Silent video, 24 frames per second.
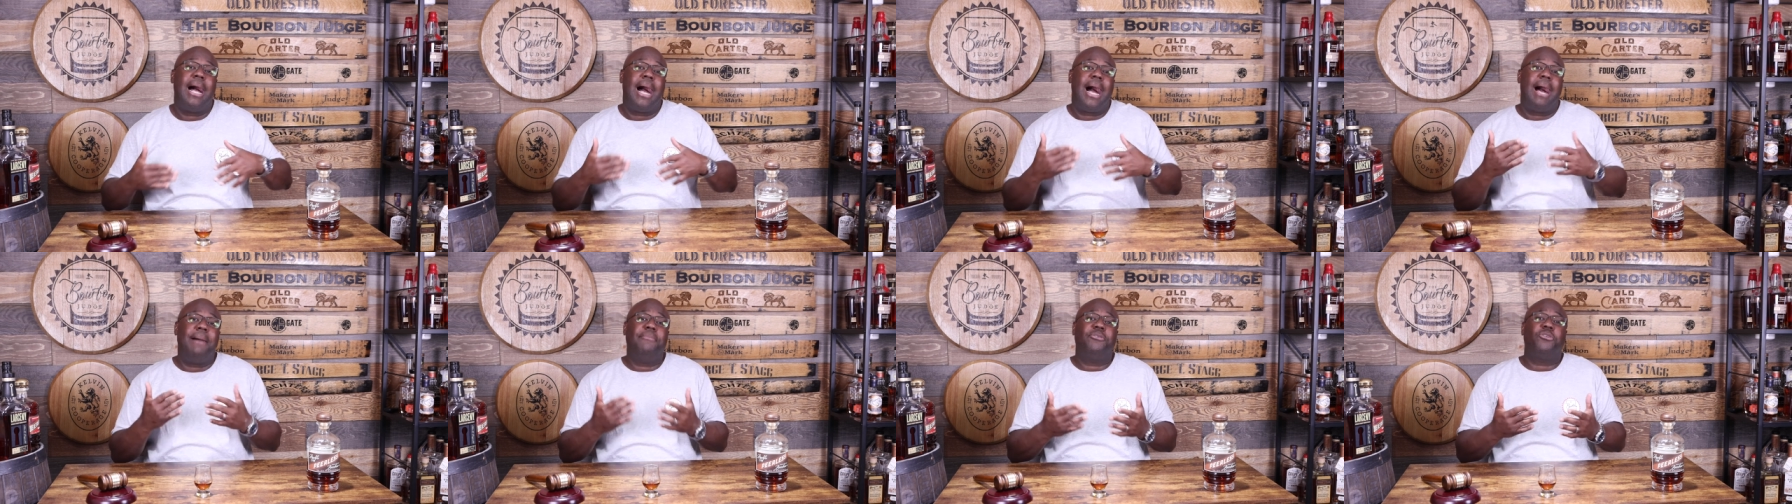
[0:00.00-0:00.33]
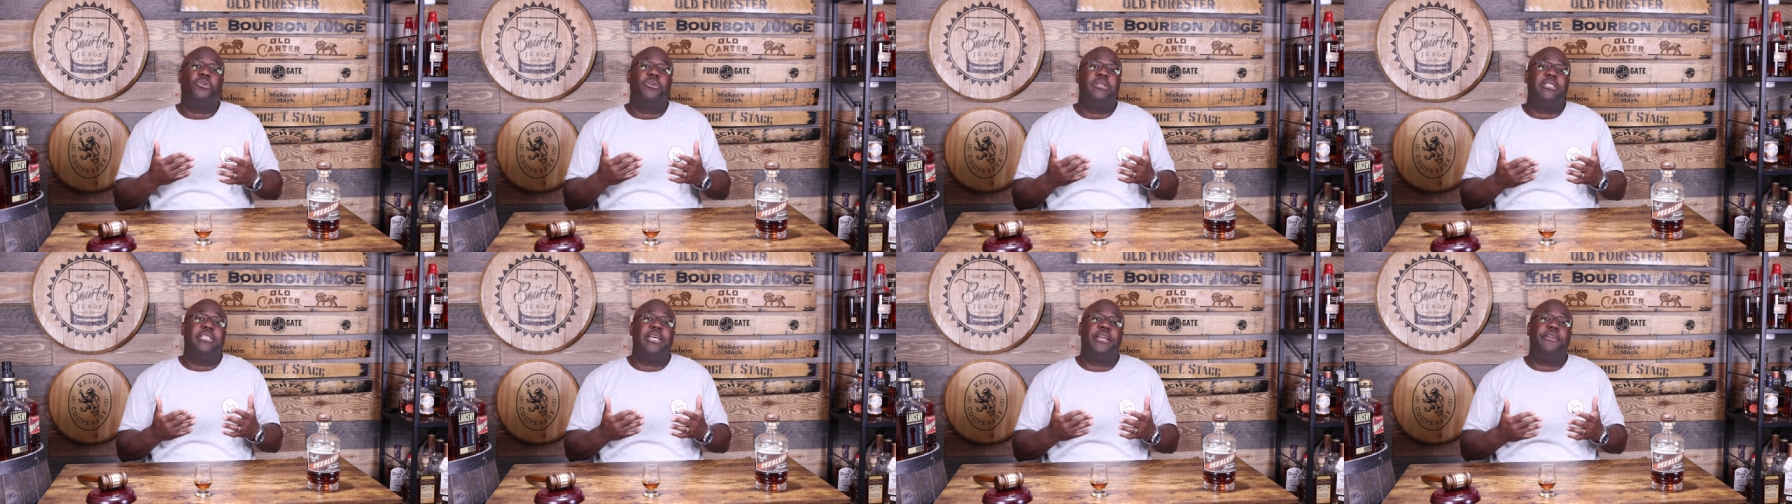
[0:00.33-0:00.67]
I'm just
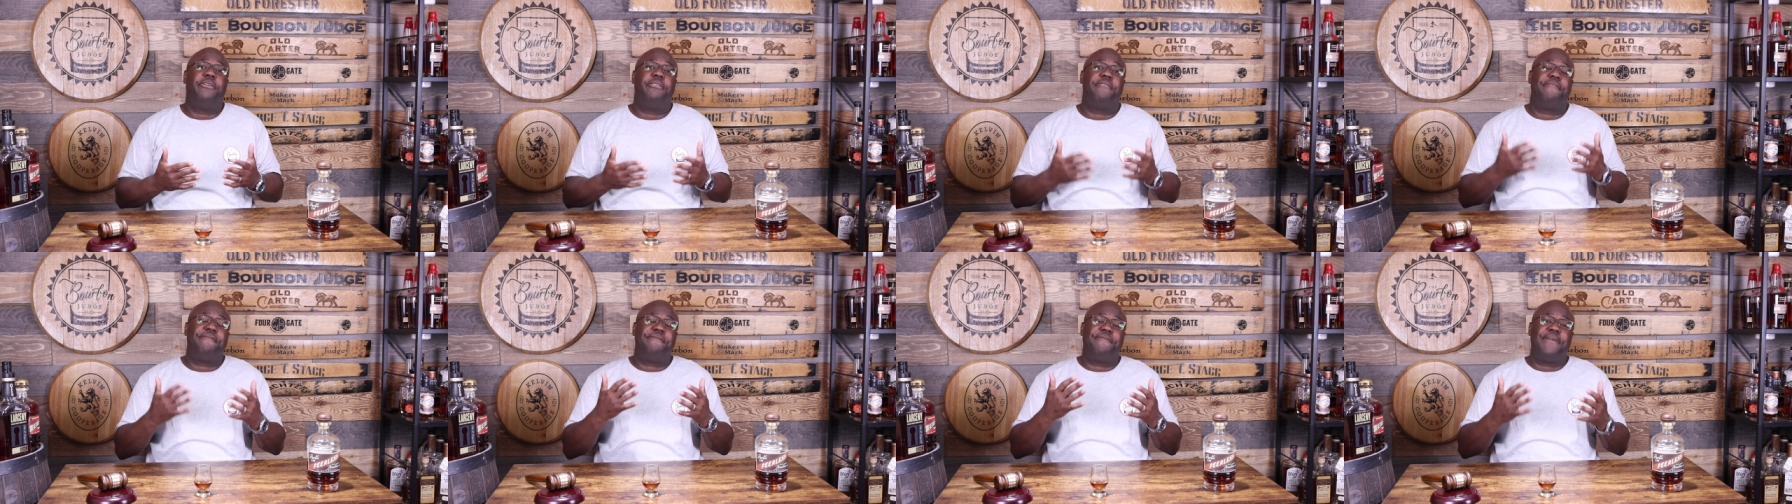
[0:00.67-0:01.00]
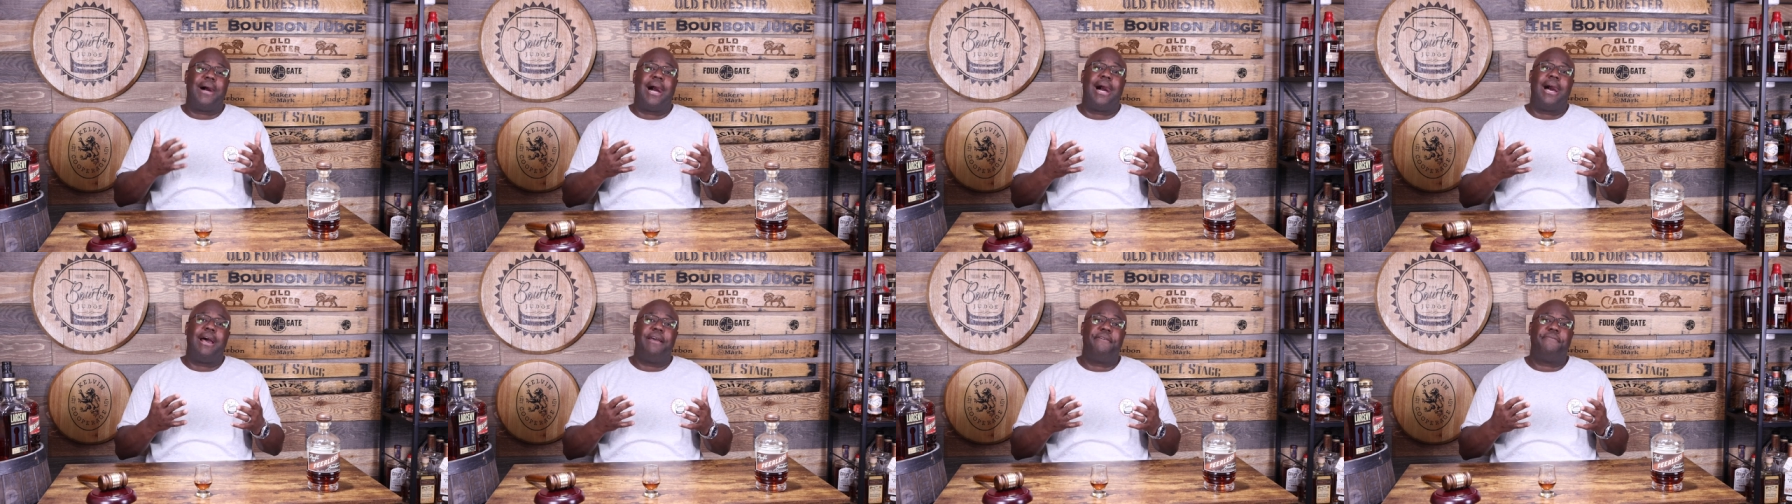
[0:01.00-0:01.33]
going to tell you the
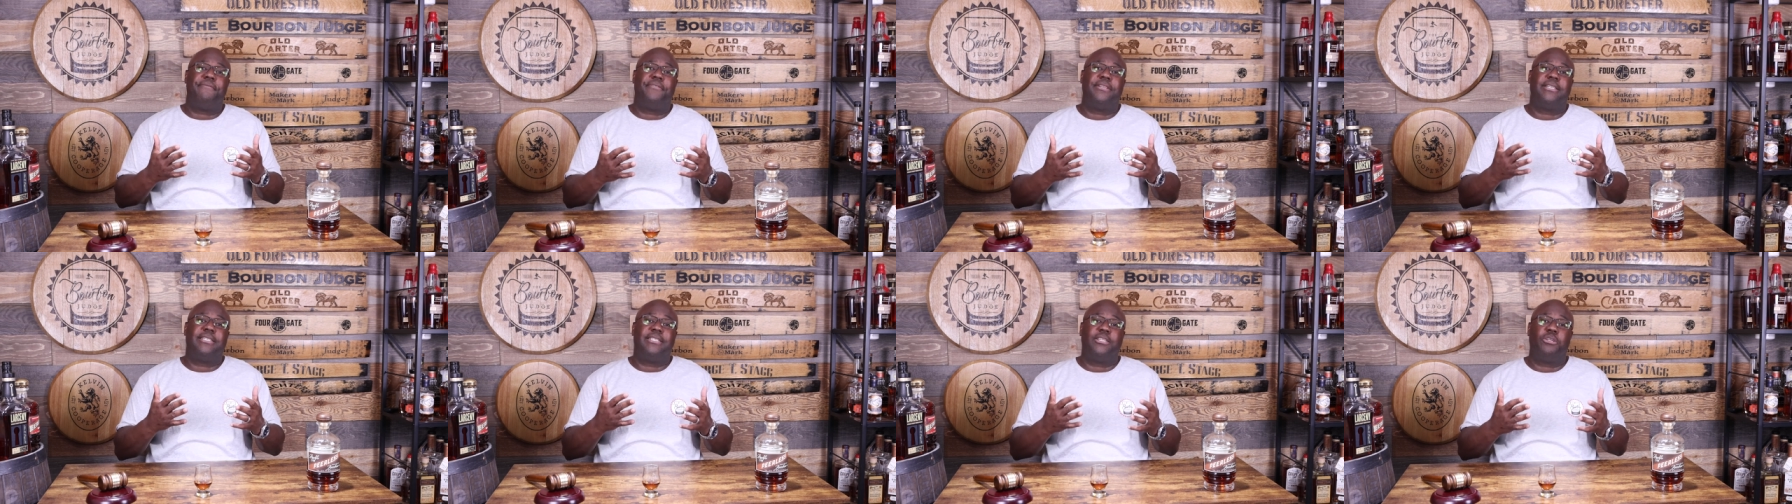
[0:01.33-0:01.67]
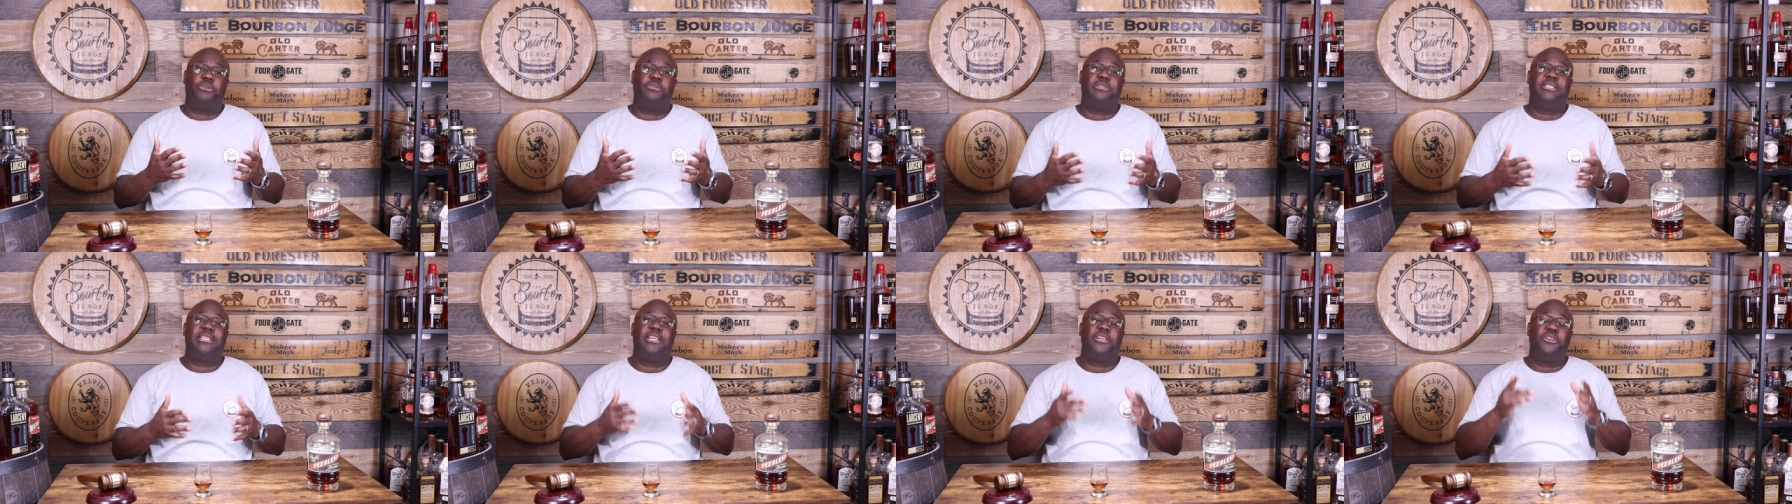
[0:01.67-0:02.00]
five
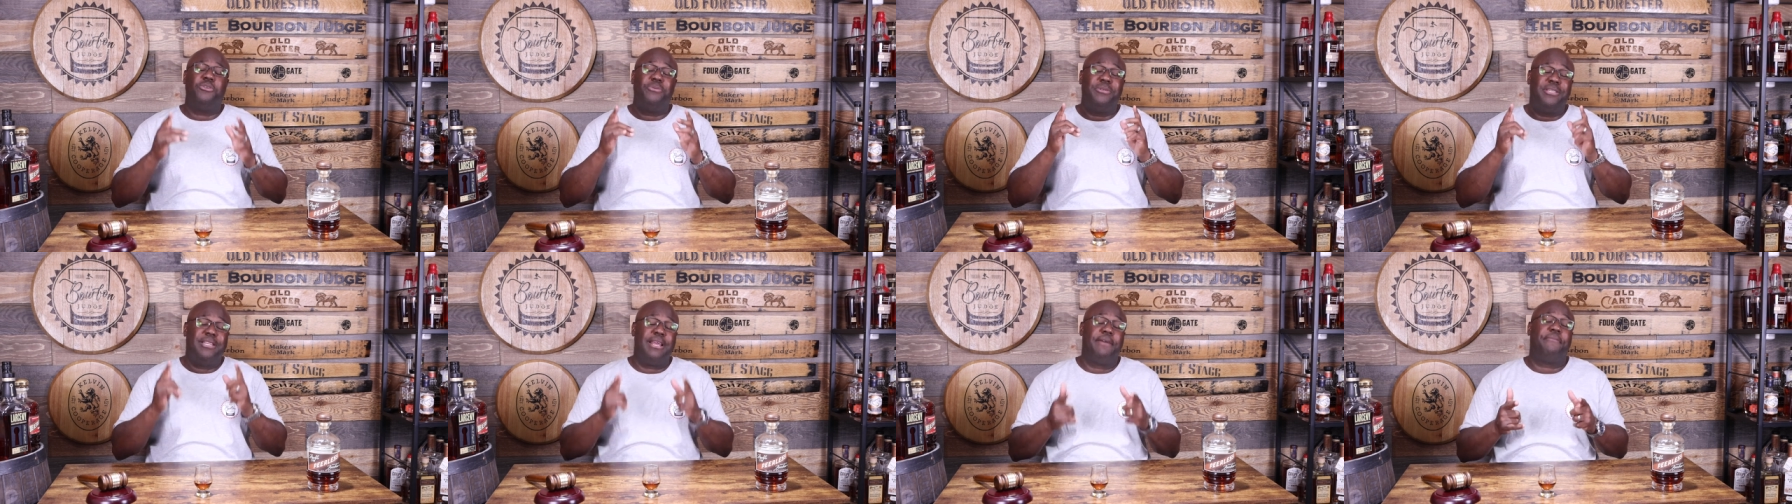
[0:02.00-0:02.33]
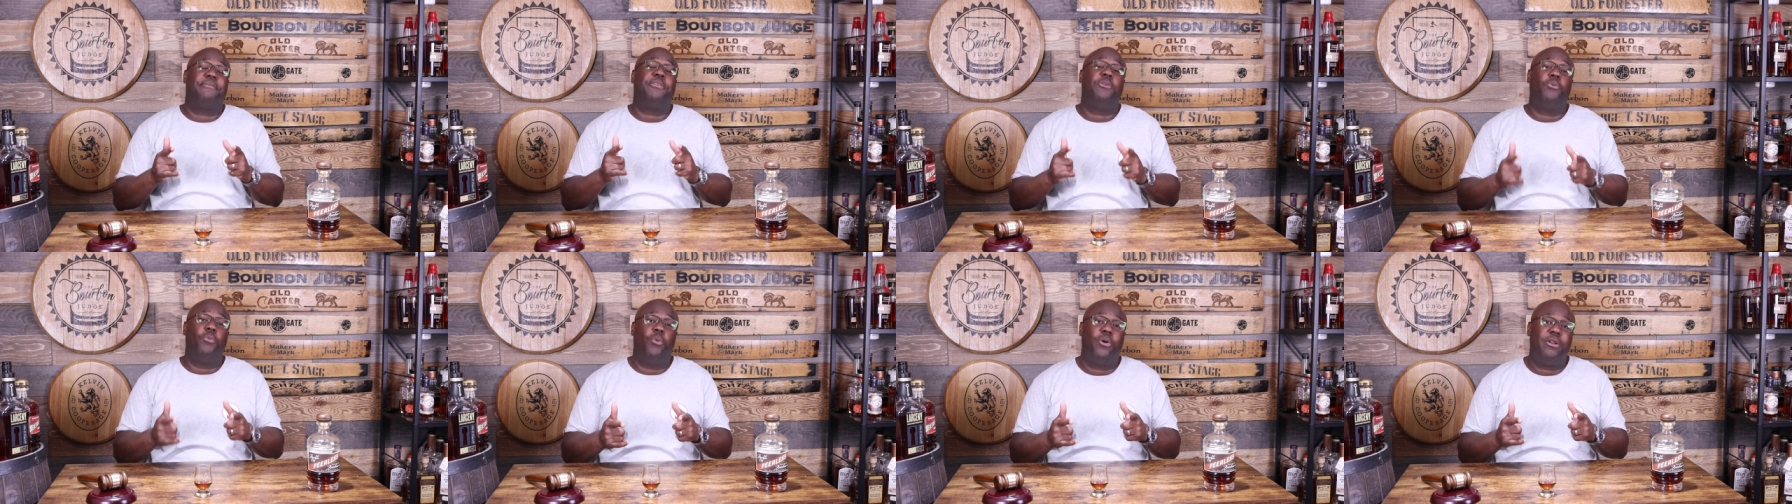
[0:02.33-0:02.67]
distilleries that you
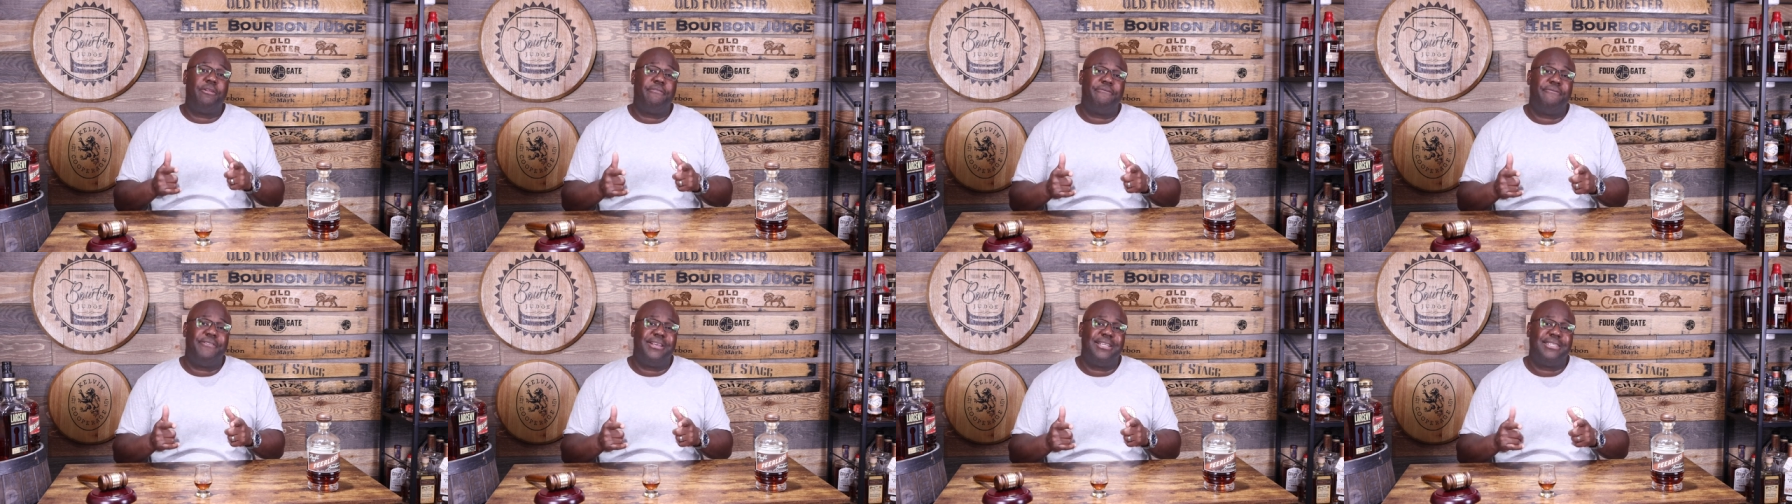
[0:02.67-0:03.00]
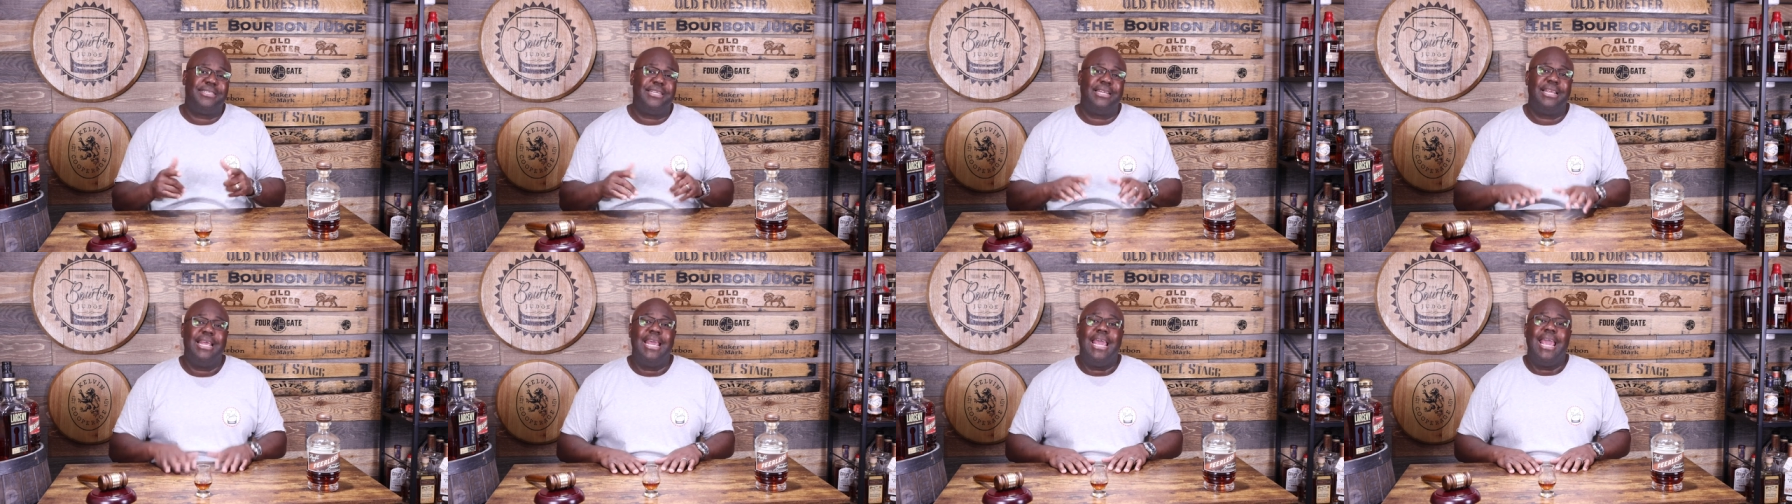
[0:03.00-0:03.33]
definitely want to
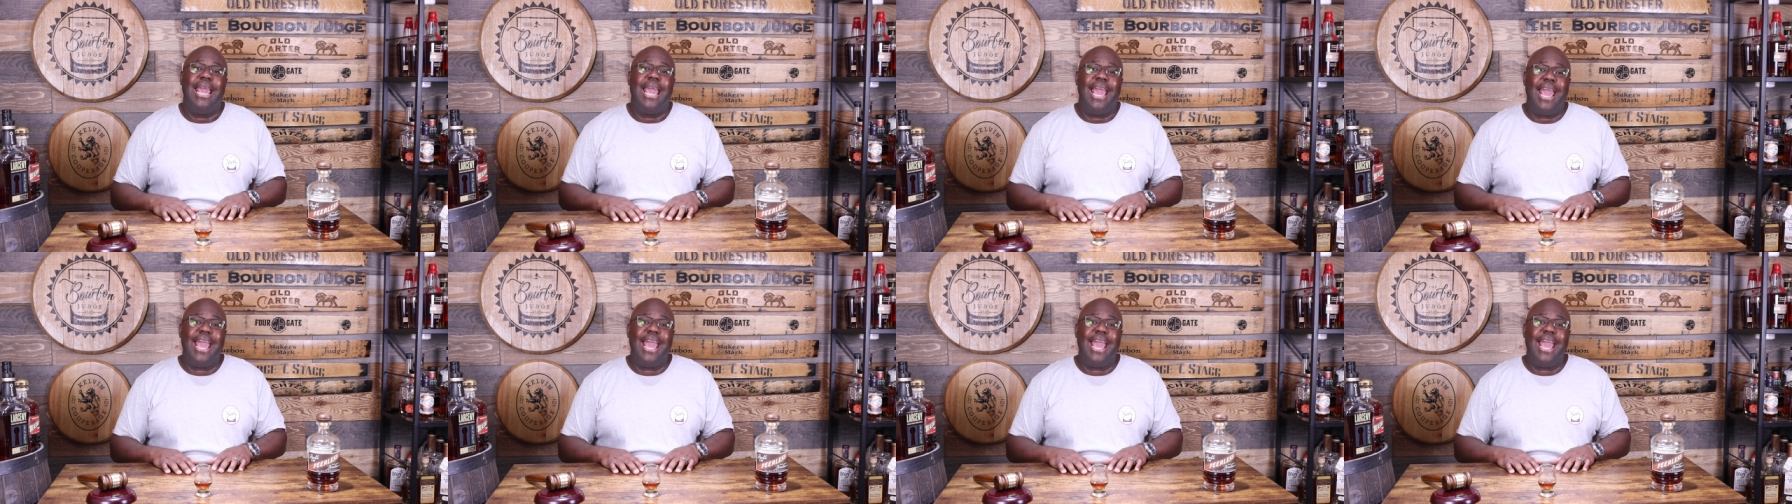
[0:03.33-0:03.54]
visit